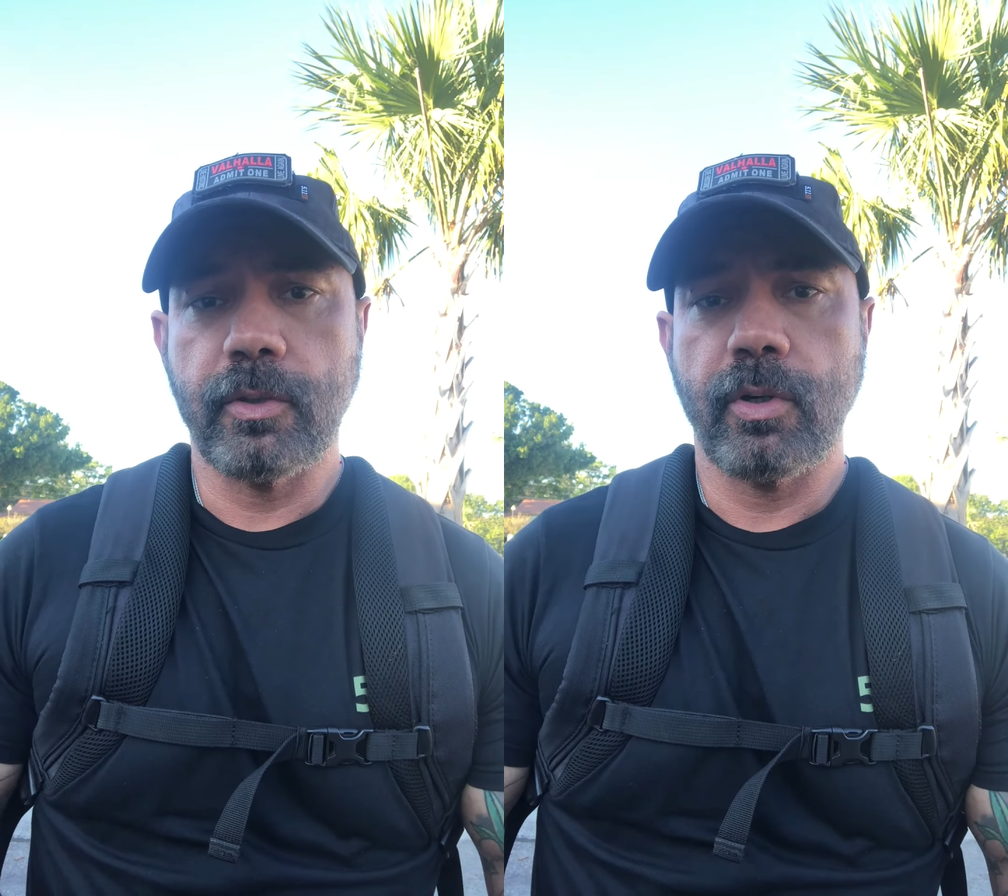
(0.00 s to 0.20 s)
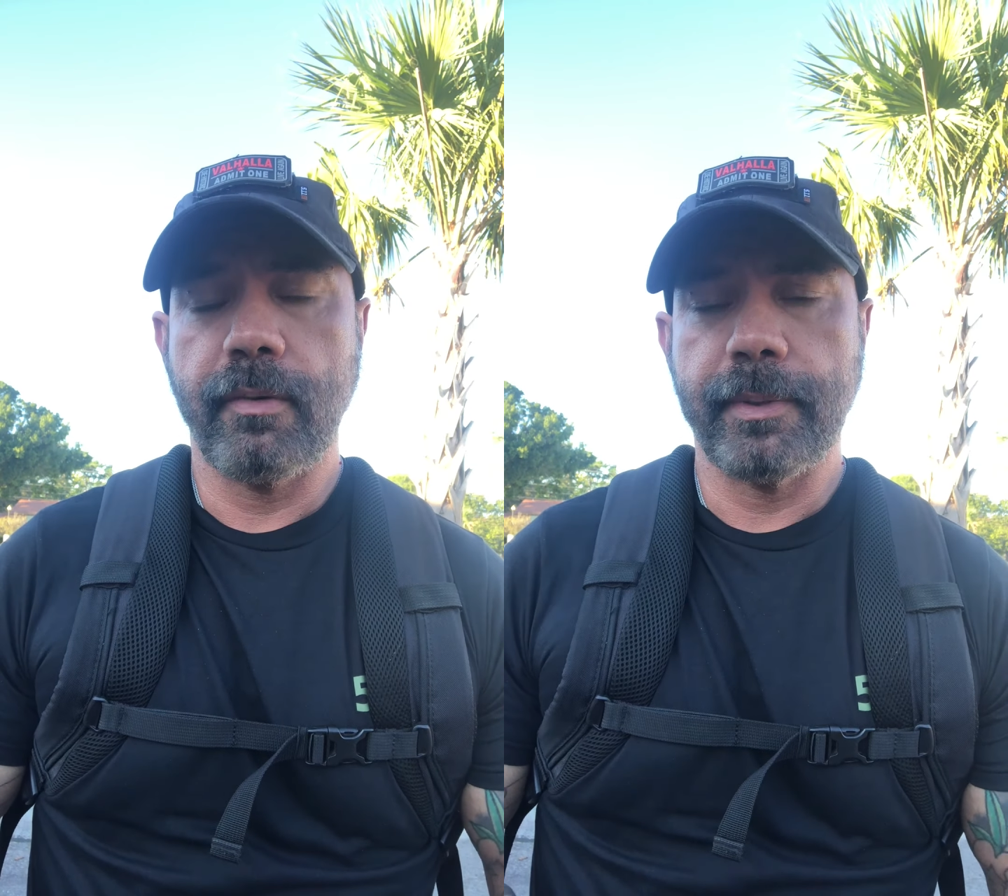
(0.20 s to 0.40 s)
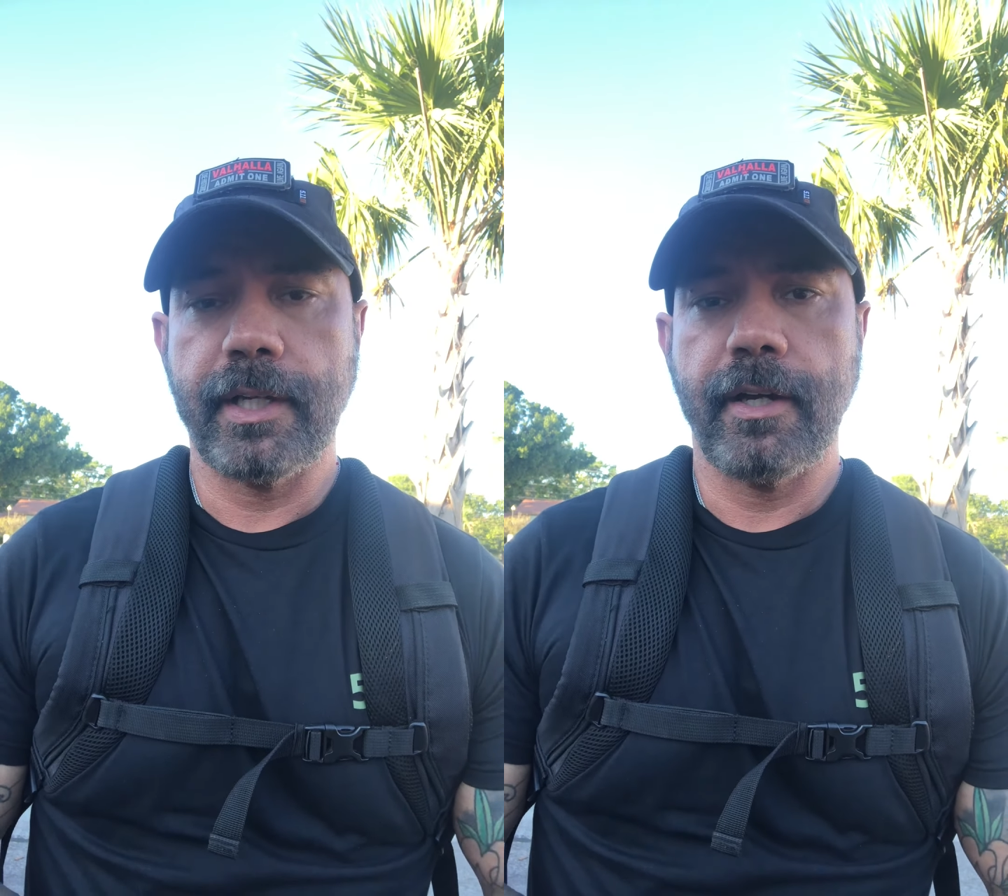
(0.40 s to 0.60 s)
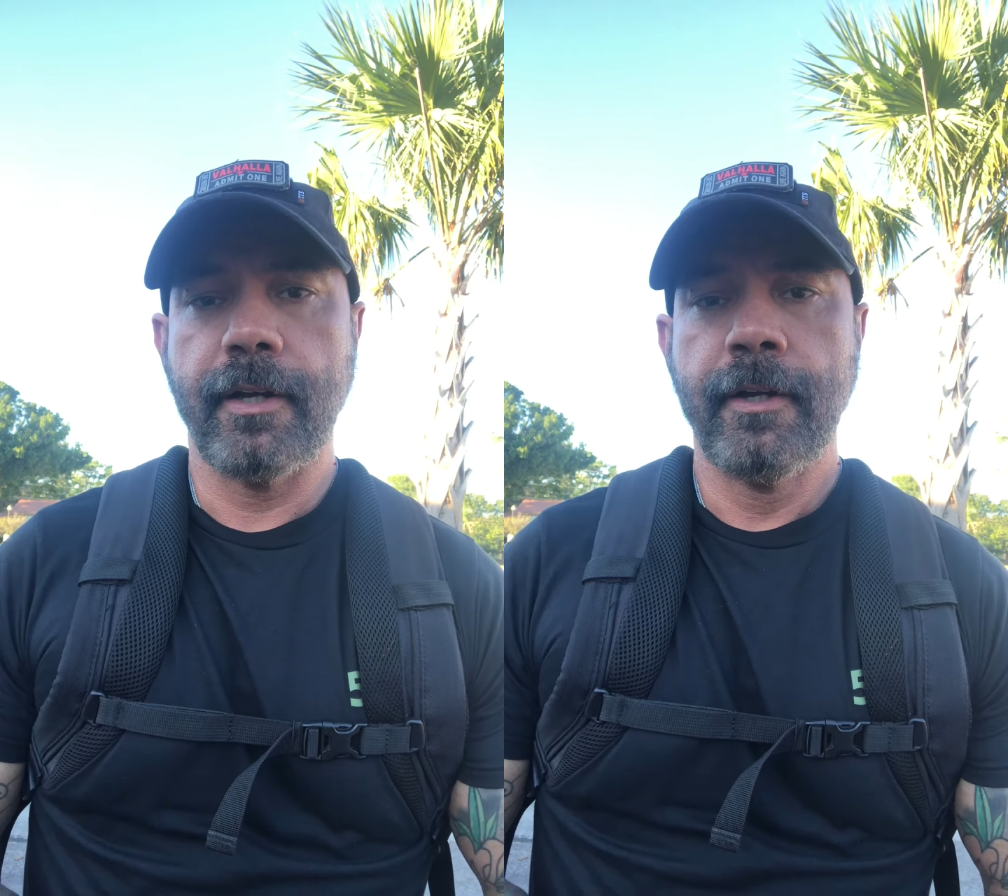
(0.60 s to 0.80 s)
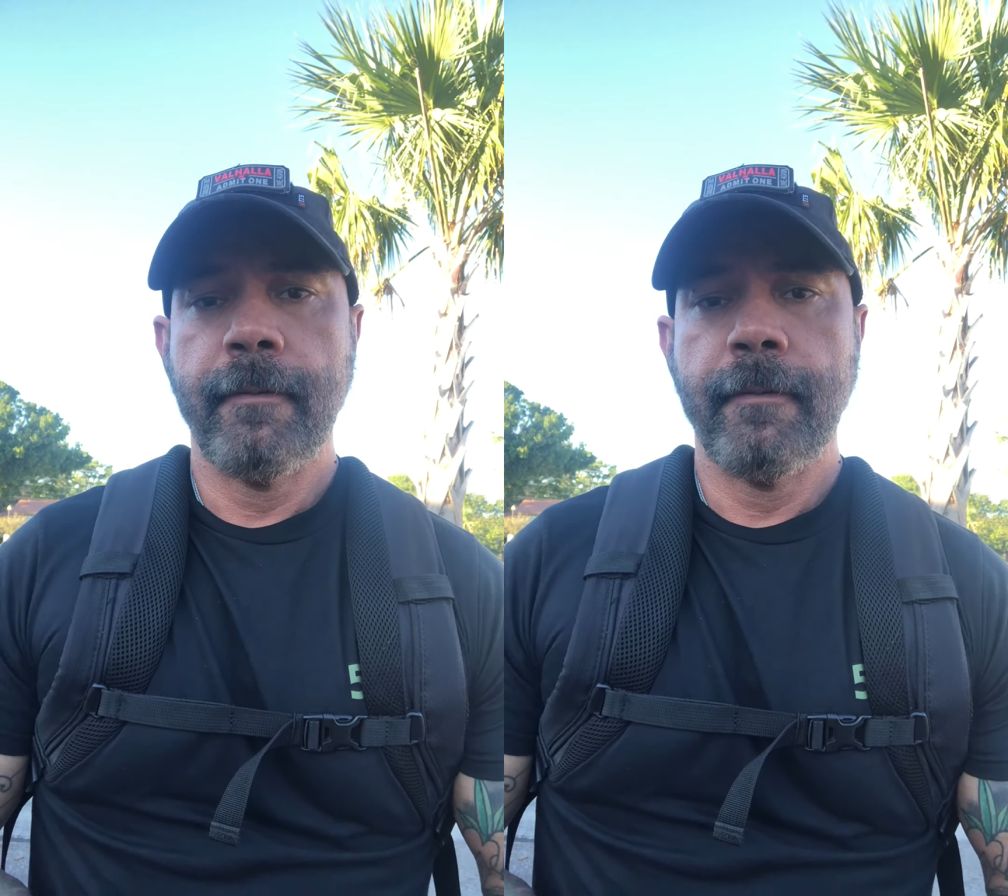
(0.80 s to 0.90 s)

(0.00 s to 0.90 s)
in Krav Maga